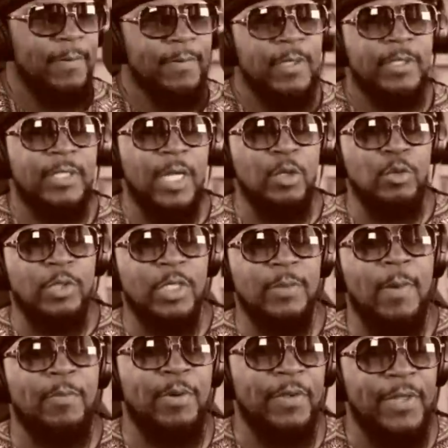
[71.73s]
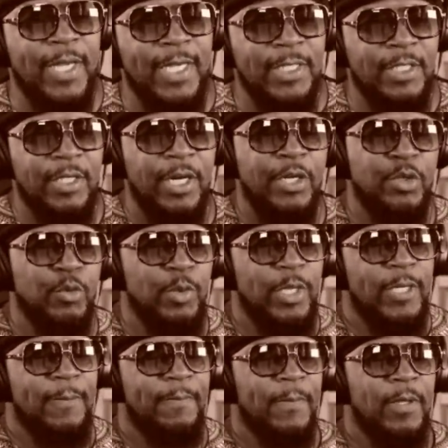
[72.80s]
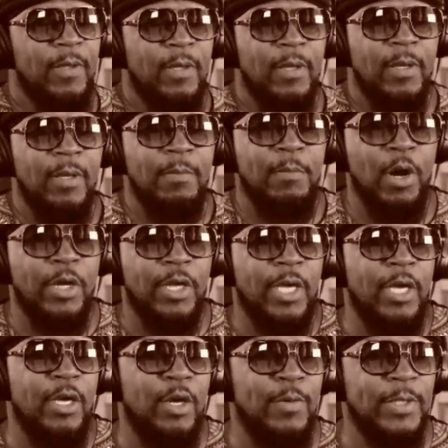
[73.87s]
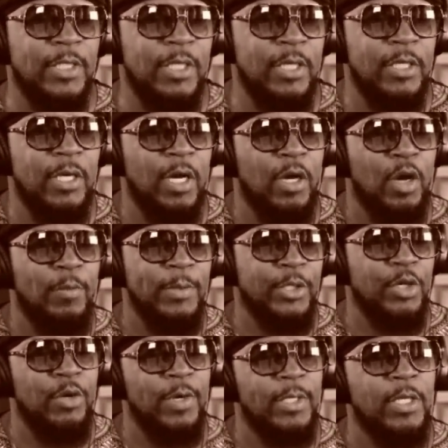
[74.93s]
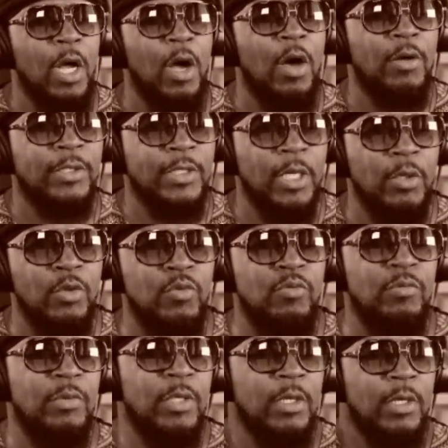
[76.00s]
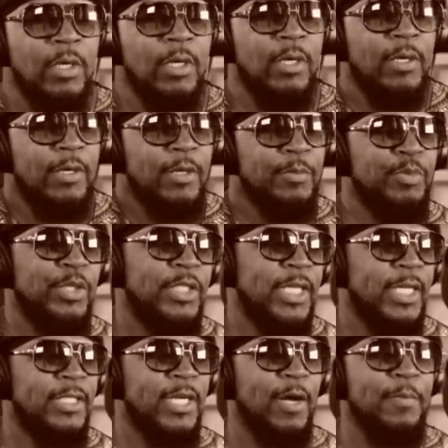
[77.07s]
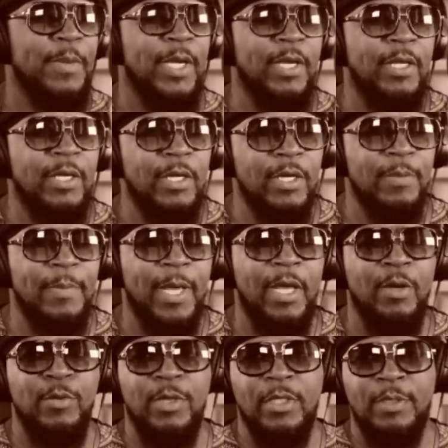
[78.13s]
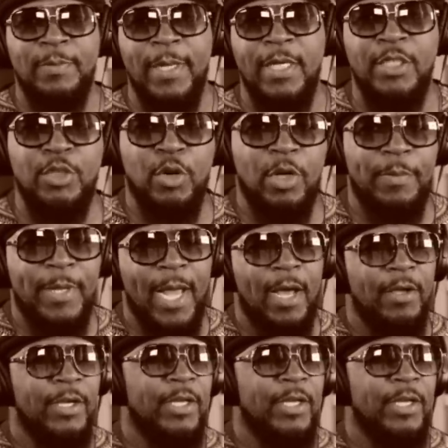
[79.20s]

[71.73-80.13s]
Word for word: Salute to my brother SJ3. Markel, what's good, young homie? Torrance Hall, salute. Appreciate y'all being in here, man, with us, man. Joining me out here in